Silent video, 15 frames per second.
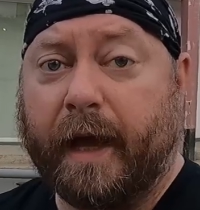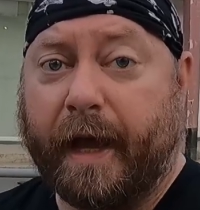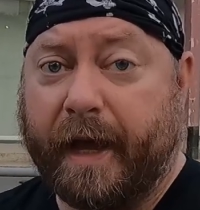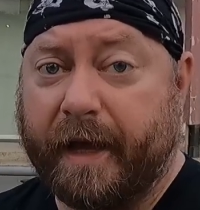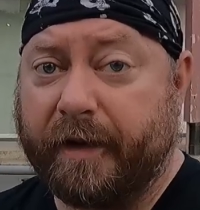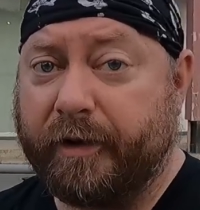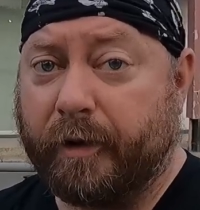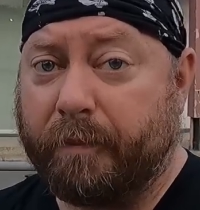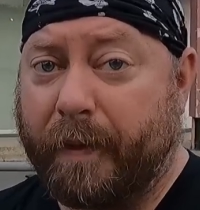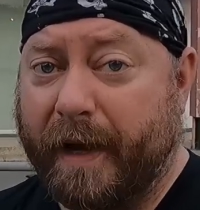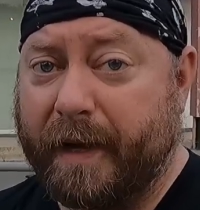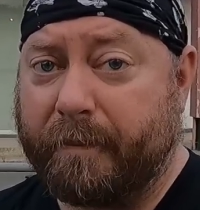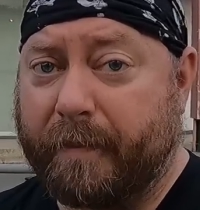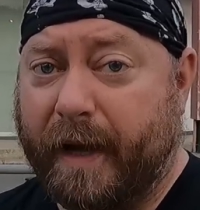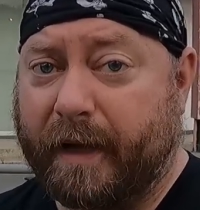And your
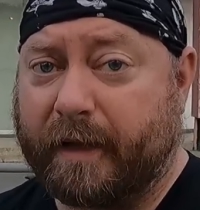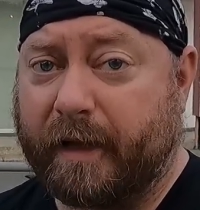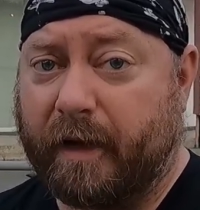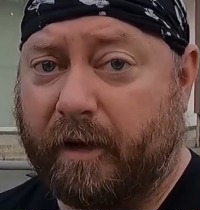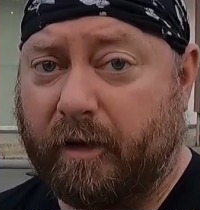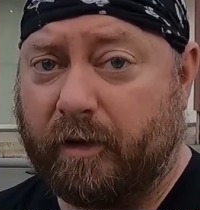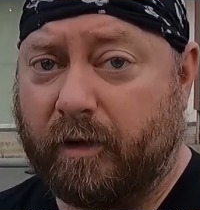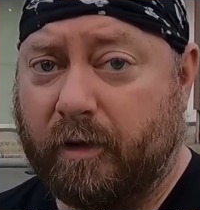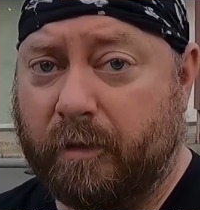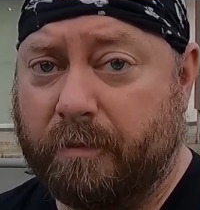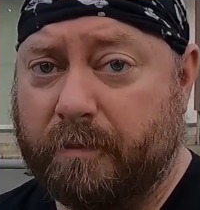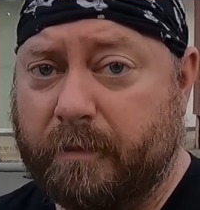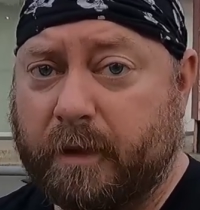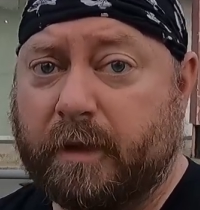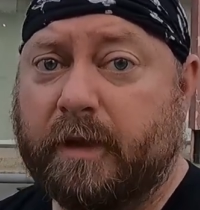bank back at
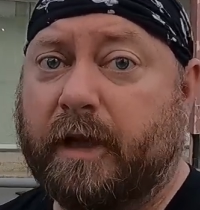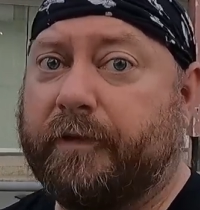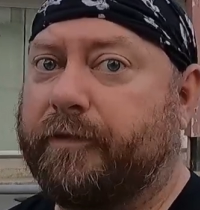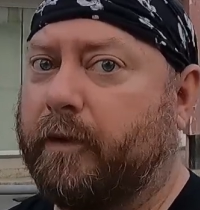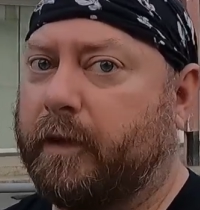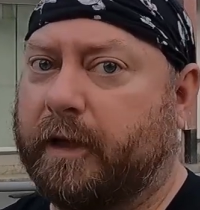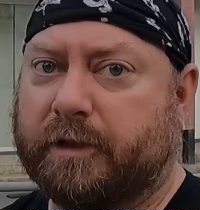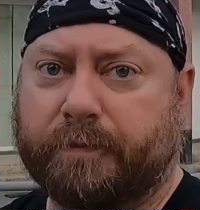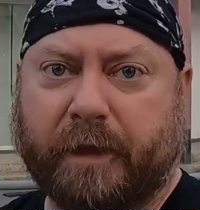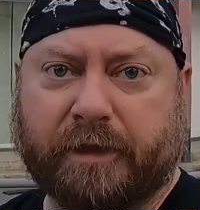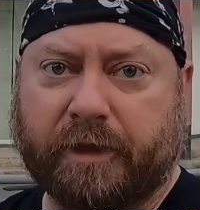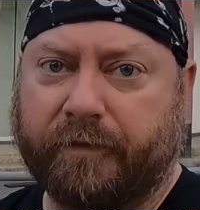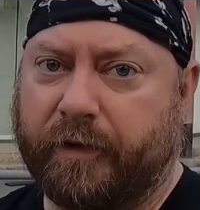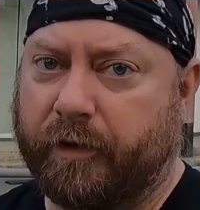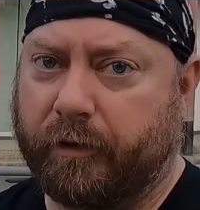home,
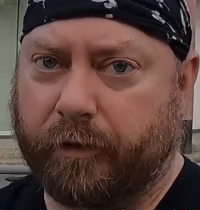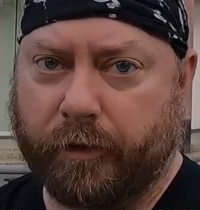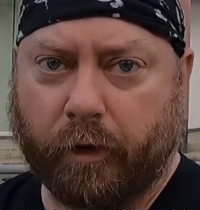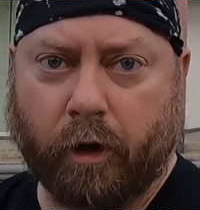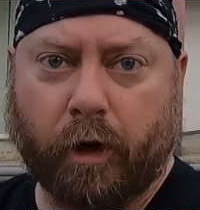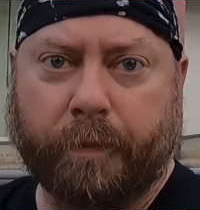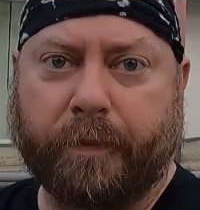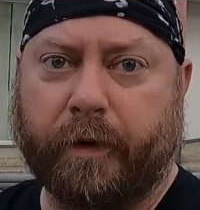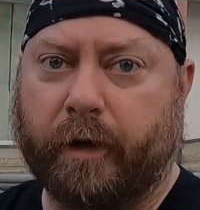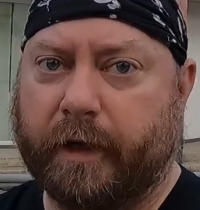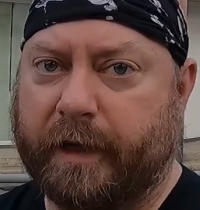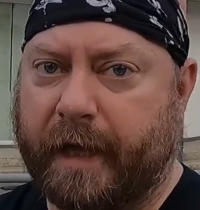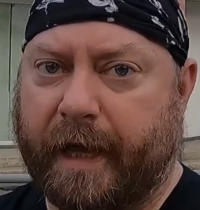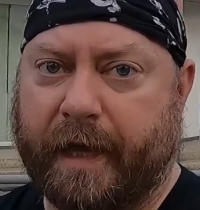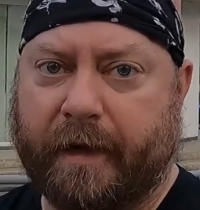especially if you're in Europe, you're in
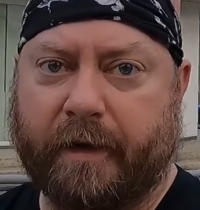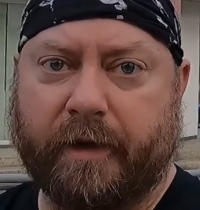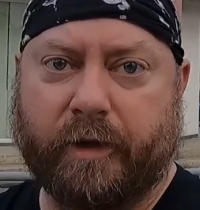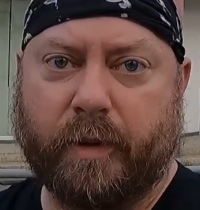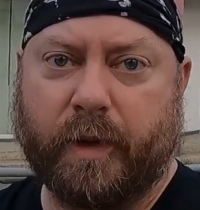Canada,